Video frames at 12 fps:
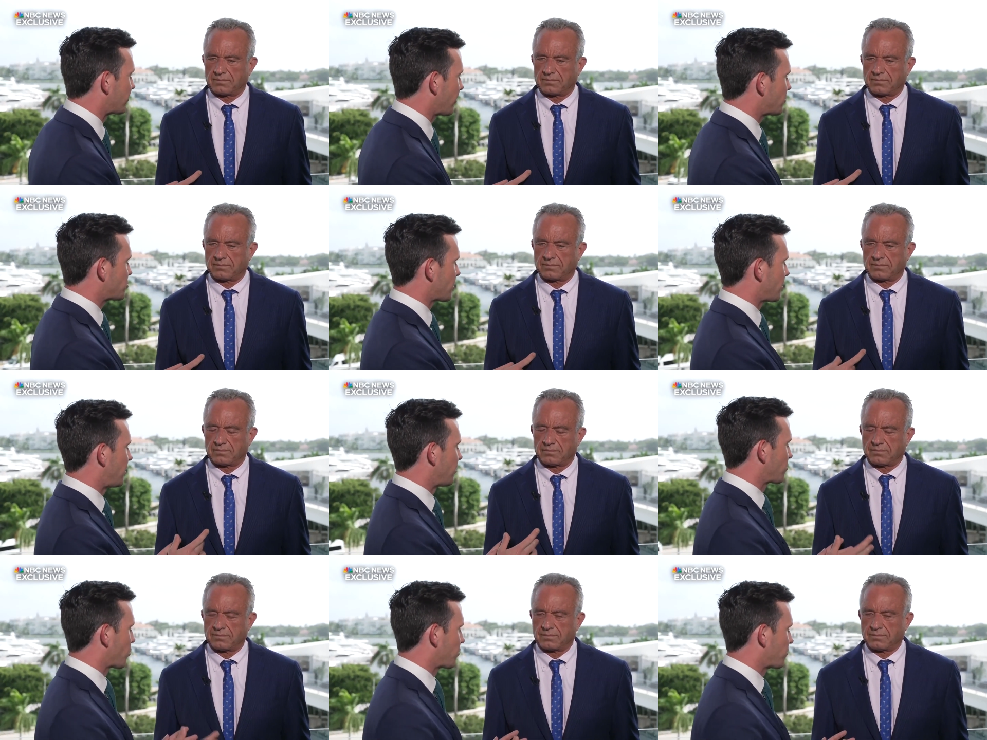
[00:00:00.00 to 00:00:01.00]
Speaker 1: touch, in
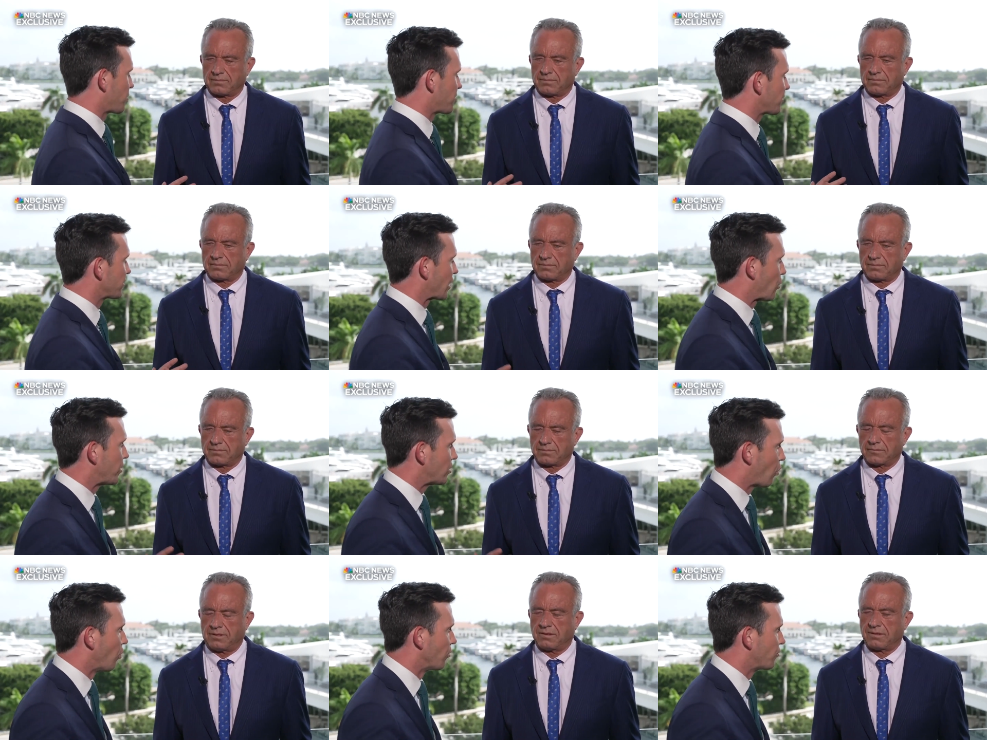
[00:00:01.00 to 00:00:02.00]
his words, was liquid
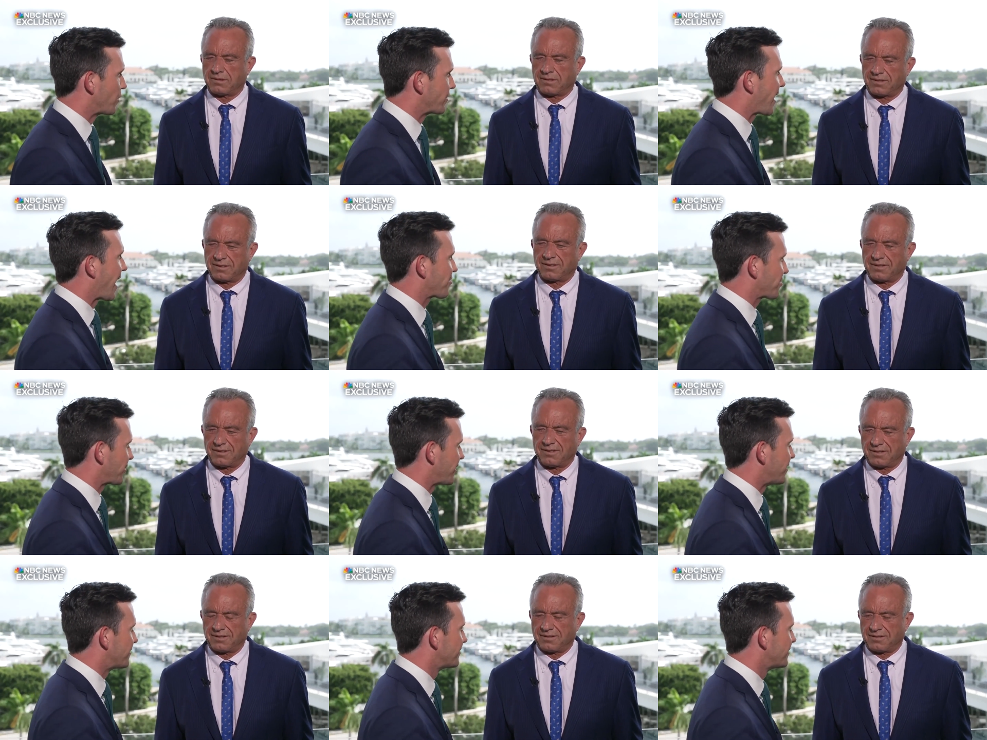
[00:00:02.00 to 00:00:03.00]
gold with
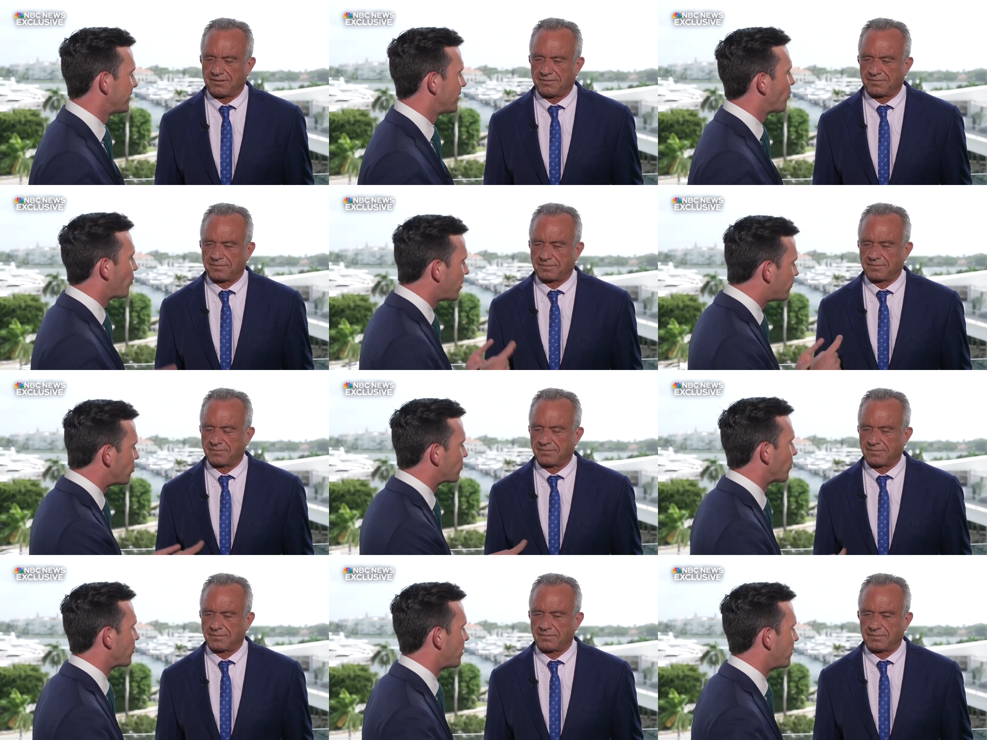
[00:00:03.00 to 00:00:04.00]
gasoline. What have you
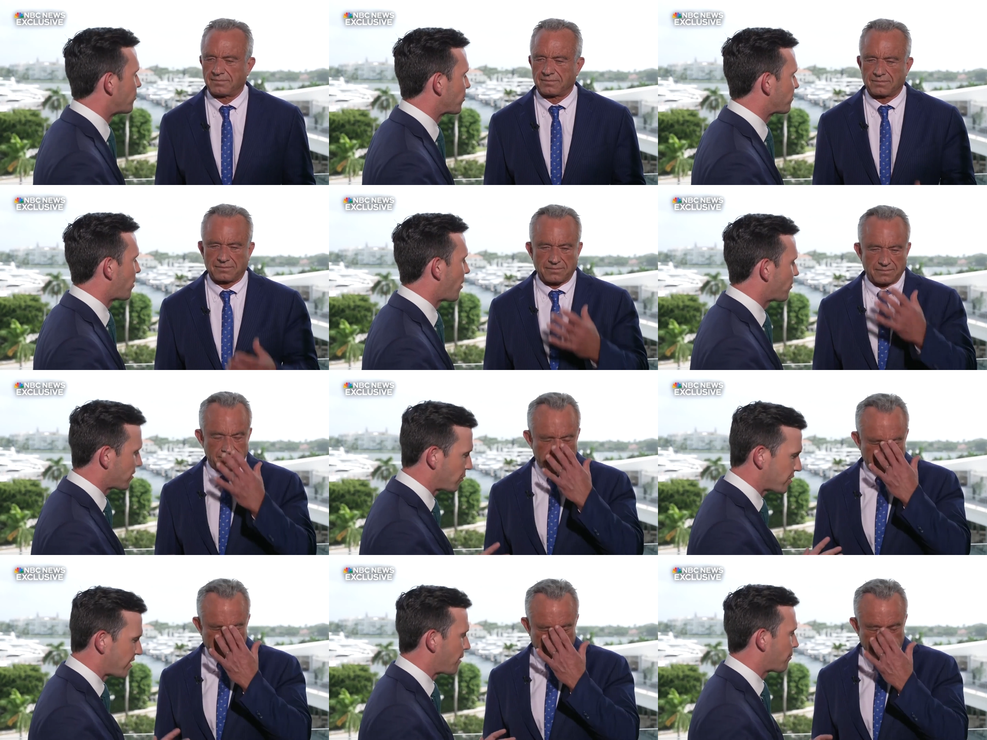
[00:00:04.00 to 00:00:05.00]
told him in response, and
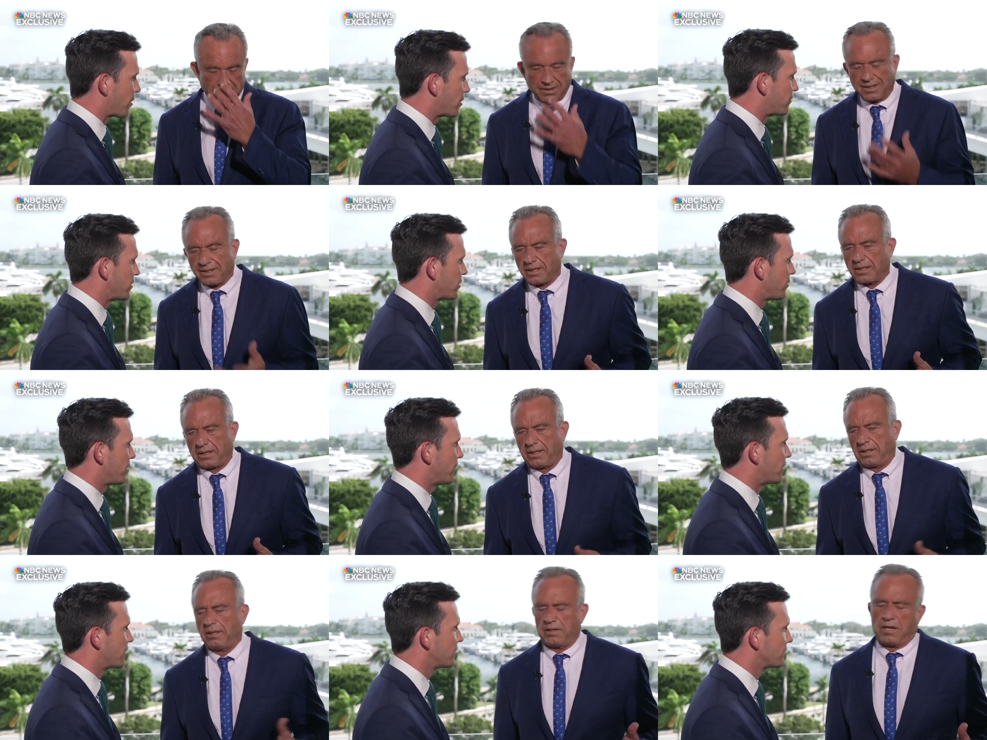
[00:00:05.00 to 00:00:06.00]
was that part of the
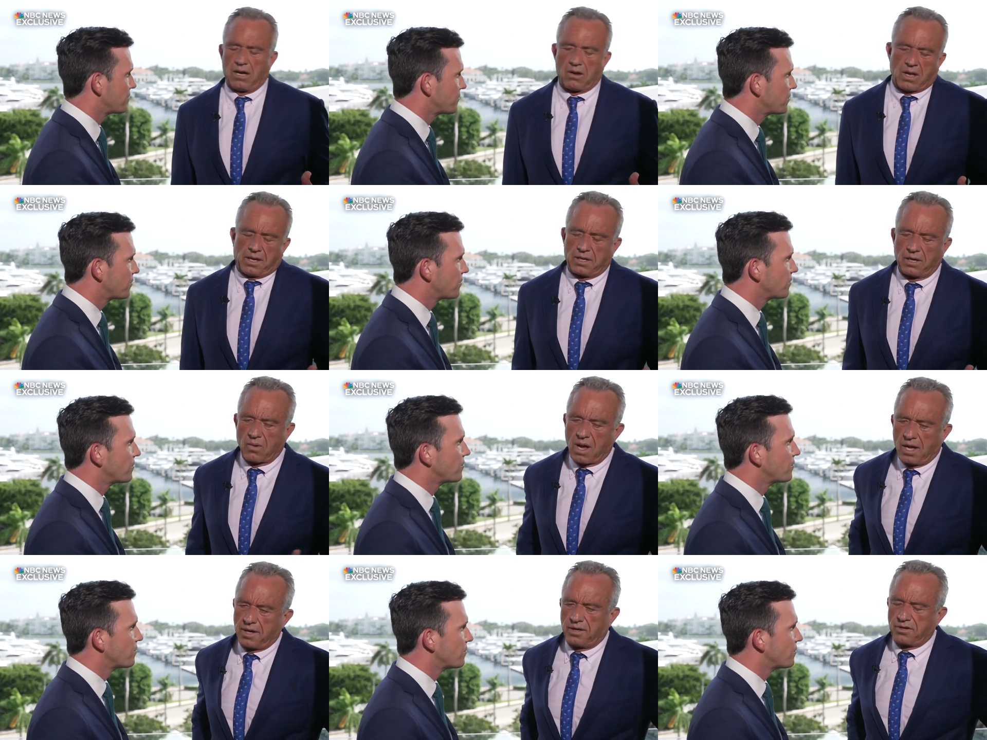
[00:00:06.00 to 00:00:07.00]
agreement?
Speaker 2: No, you know,
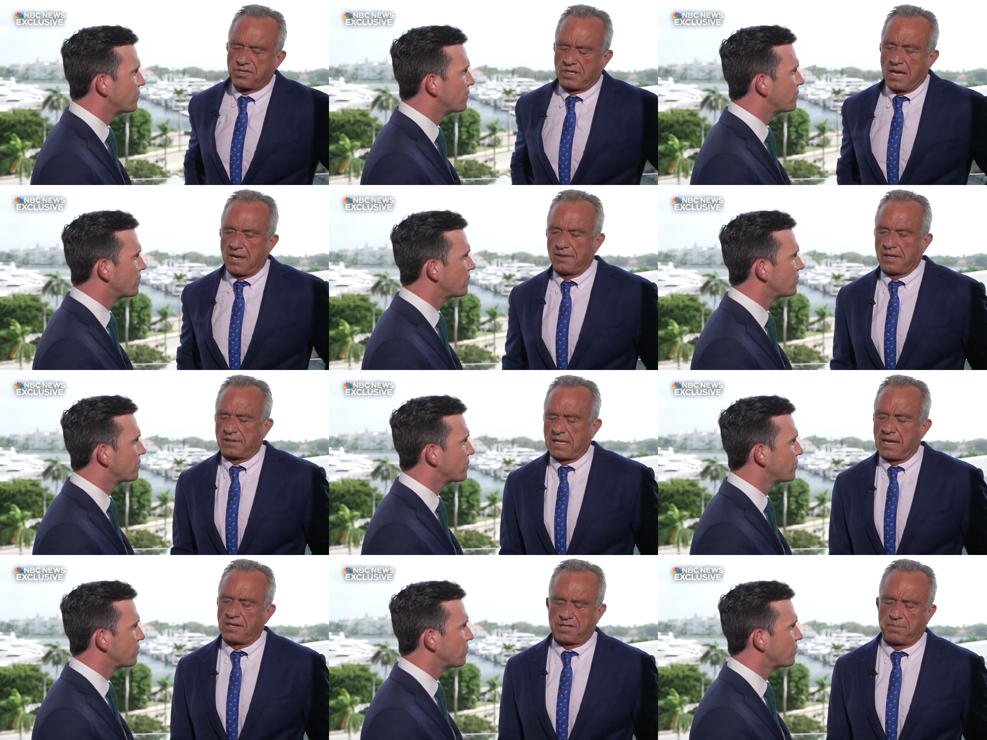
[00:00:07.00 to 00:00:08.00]
I understand that
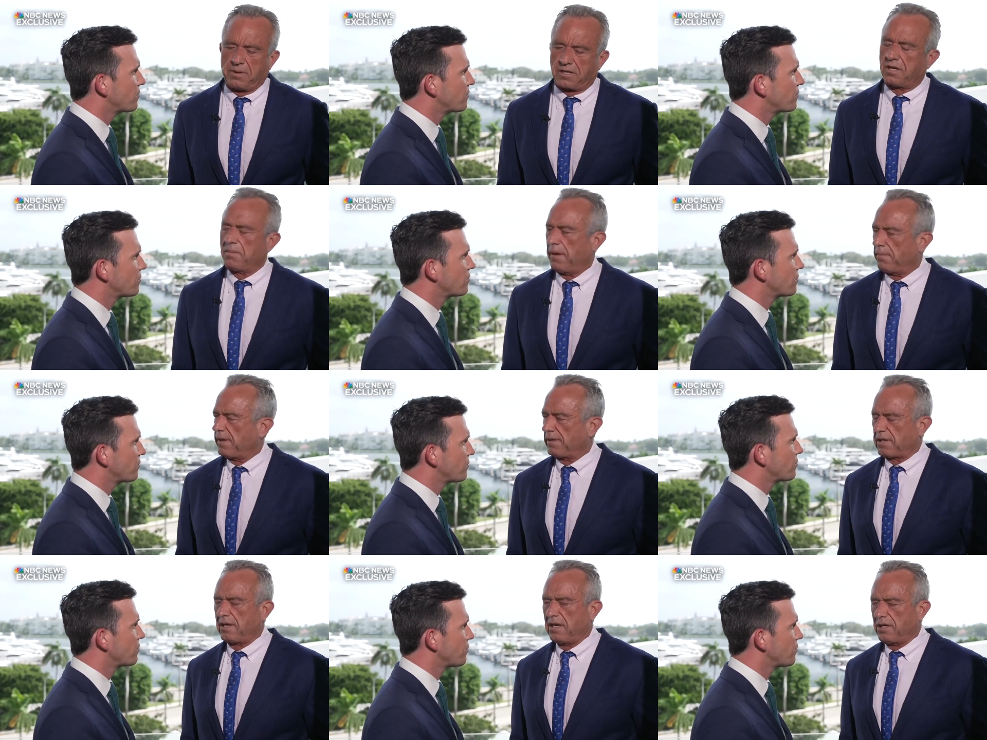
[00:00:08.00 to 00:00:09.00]
that's a big commitment
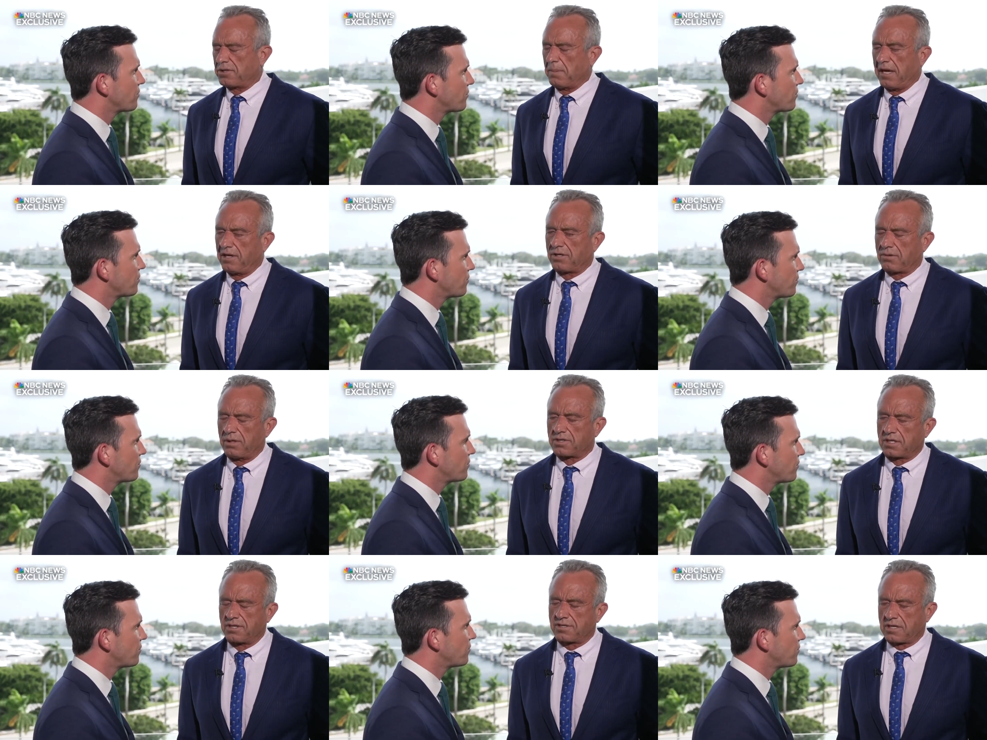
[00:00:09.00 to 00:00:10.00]
that he's made to his
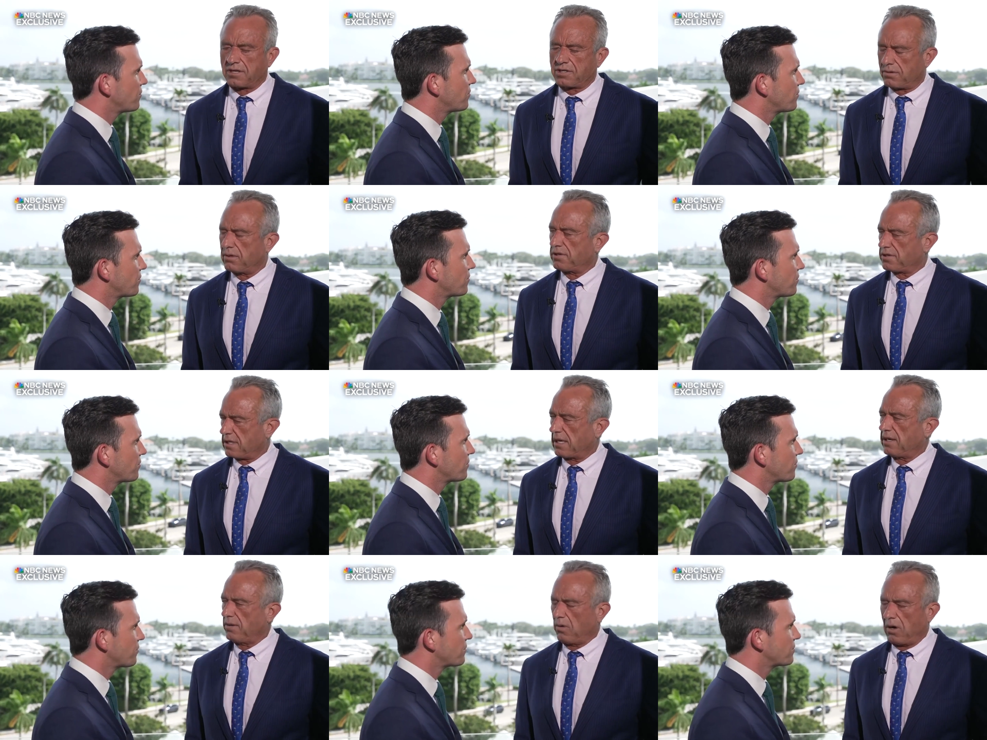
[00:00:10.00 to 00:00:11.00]
constituents that
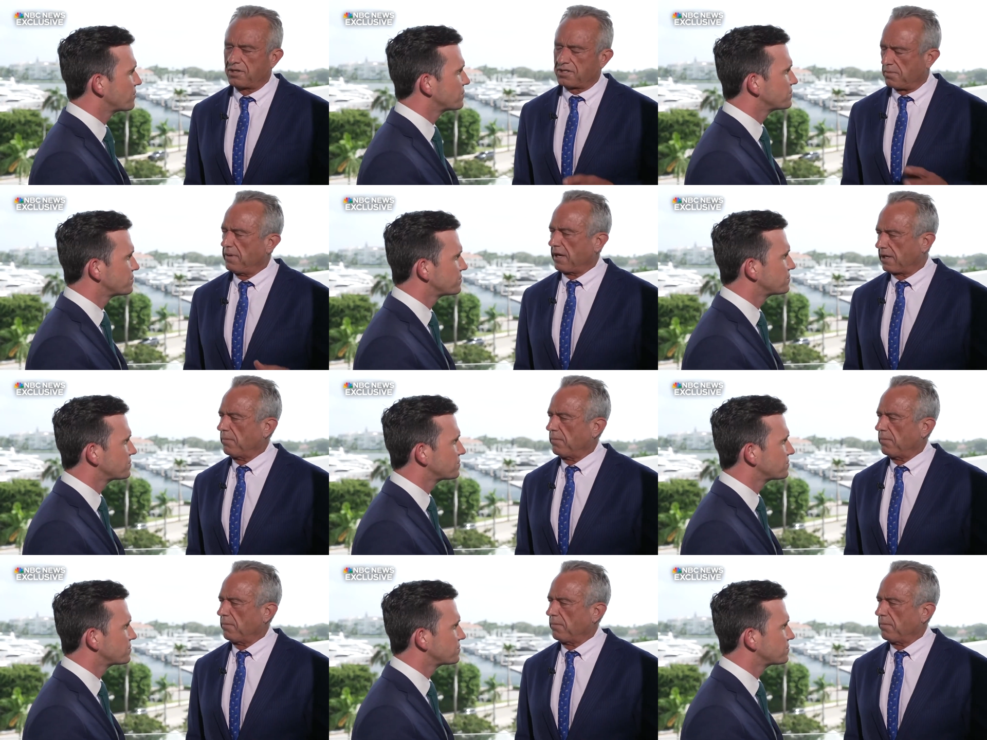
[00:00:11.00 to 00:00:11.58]
he wants to make